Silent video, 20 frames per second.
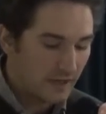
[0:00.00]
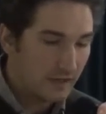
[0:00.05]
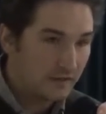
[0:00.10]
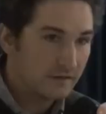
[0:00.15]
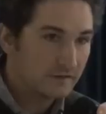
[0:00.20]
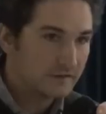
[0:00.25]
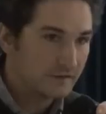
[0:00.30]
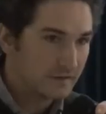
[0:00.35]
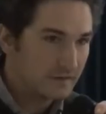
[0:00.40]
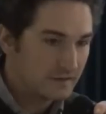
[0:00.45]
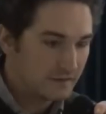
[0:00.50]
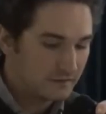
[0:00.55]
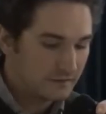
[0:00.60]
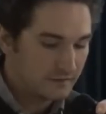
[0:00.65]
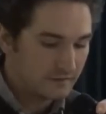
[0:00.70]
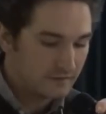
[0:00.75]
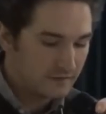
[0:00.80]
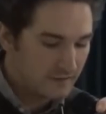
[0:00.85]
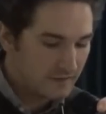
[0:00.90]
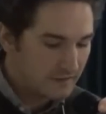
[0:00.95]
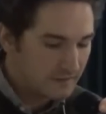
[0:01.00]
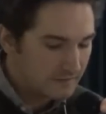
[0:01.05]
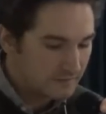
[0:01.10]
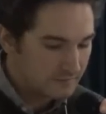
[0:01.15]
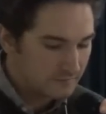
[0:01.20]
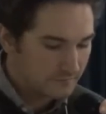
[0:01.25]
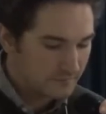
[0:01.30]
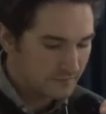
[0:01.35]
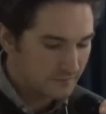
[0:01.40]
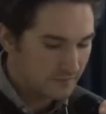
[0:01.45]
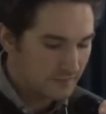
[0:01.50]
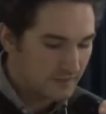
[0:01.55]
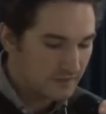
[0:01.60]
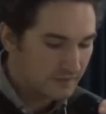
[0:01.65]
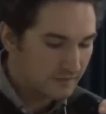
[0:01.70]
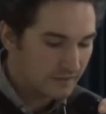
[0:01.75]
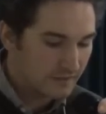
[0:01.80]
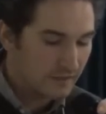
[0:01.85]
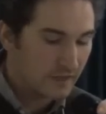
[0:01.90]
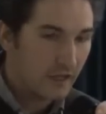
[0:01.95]
and it's a key to
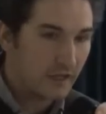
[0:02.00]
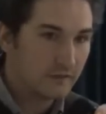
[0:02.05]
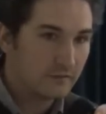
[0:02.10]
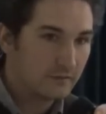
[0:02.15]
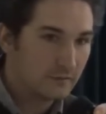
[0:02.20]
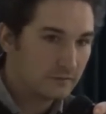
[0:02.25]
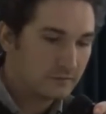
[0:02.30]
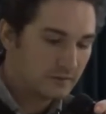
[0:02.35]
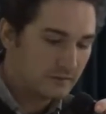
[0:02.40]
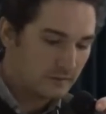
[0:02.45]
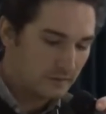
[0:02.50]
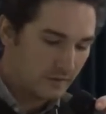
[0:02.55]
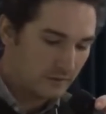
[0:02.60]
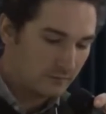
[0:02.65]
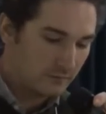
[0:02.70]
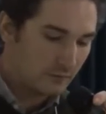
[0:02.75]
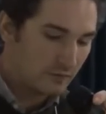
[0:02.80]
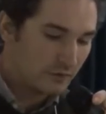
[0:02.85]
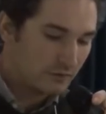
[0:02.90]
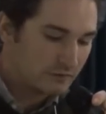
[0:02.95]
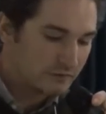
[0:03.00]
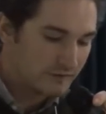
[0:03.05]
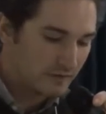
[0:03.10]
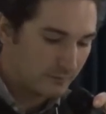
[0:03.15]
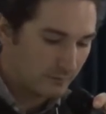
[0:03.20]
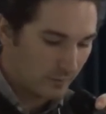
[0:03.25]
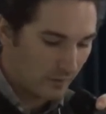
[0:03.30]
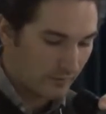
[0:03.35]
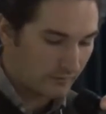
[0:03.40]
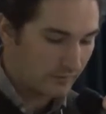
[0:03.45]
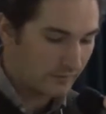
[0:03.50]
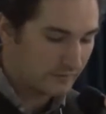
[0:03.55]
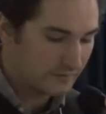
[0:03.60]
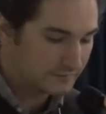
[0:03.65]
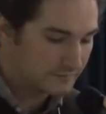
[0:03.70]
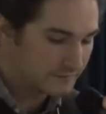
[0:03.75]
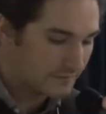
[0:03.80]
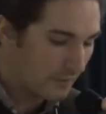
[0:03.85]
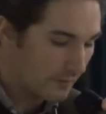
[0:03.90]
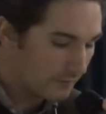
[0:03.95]
healing and reducing poverty.
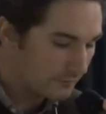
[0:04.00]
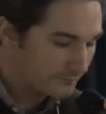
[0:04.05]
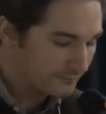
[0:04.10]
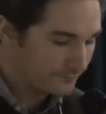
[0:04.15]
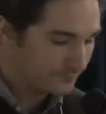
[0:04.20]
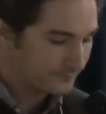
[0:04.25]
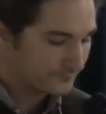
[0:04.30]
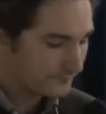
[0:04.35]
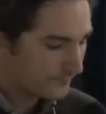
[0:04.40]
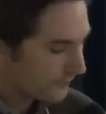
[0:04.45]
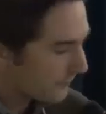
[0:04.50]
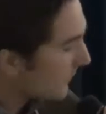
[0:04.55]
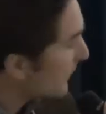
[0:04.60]
So,